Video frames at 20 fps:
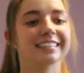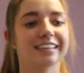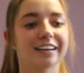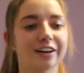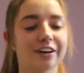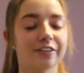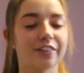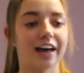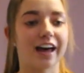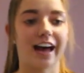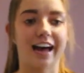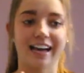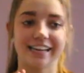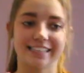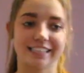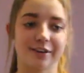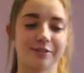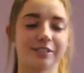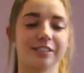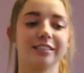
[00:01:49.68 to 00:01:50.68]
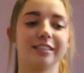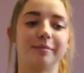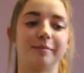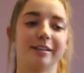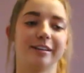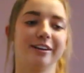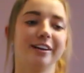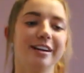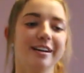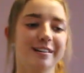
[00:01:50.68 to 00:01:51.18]
Oh, the eyes. That was a little
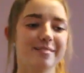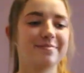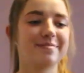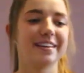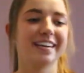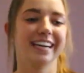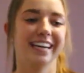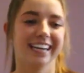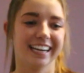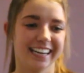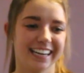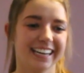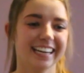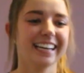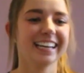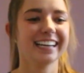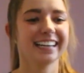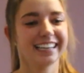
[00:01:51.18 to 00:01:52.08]
bit creepy.